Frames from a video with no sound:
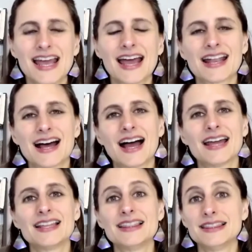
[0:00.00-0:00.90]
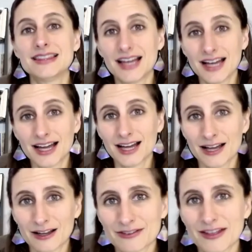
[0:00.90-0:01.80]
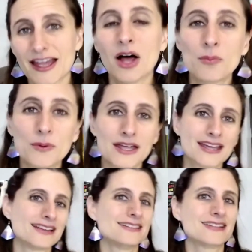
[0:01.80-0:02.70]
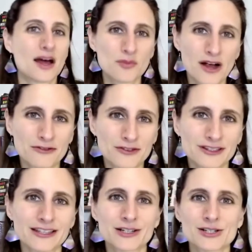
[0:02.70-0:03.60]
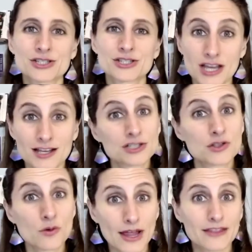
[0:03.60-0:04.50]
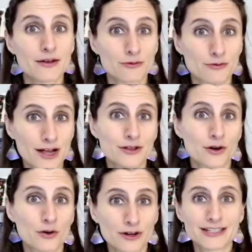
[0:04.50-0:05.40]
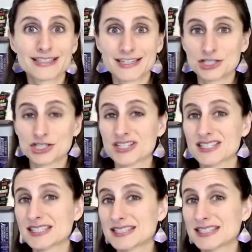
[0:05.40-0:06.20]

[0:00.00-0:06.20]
and I love helping nonprofit leaders change the way they run their organizations.